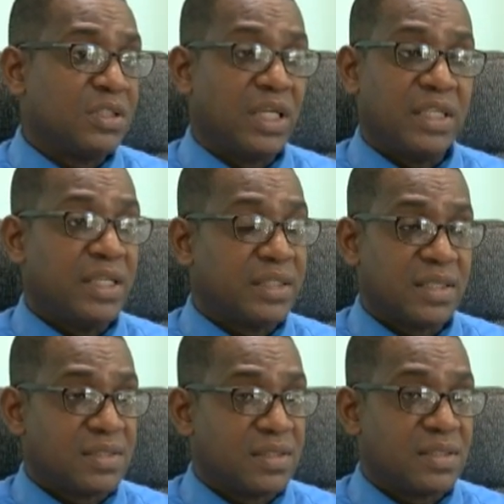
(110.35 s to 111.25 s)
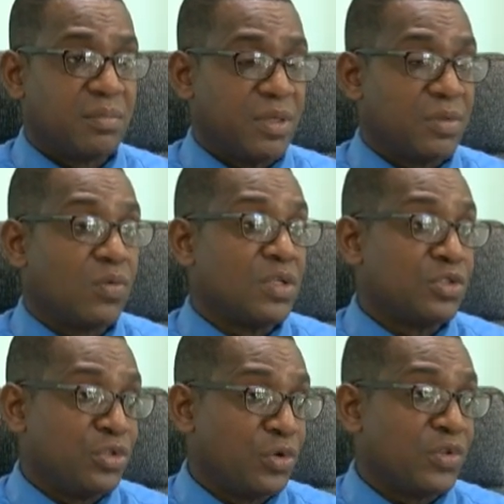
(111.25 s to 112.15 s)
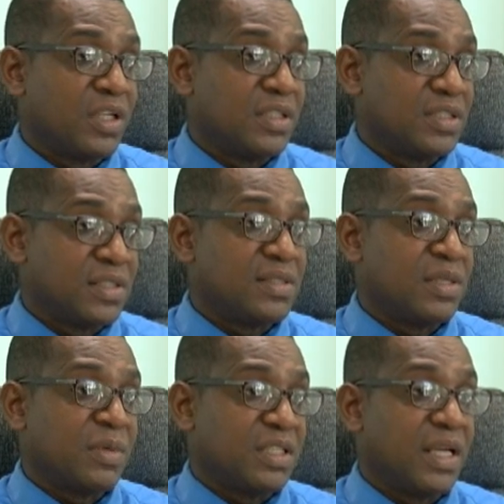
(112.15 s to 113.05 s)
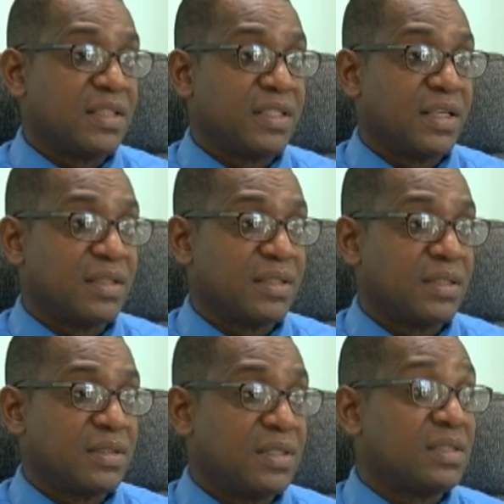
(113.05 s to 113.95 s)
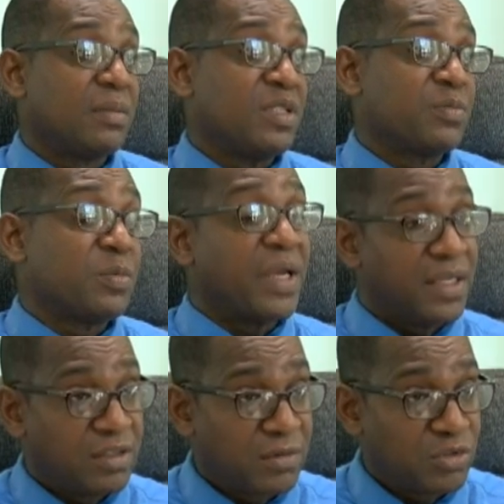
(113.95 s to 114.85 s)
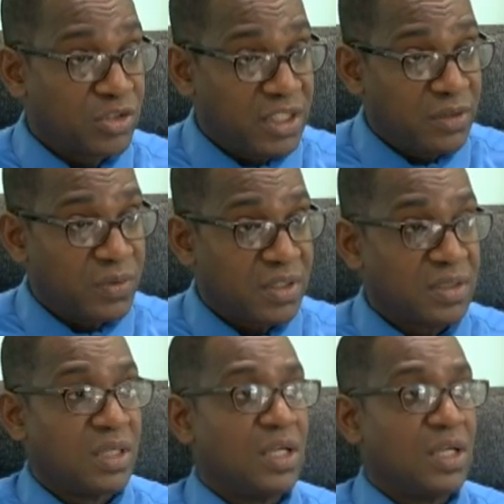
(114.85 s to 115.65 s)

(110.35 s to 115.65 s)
In any healthcare system, people want to know that the system and the healthcare system is prepared enough to deal with it.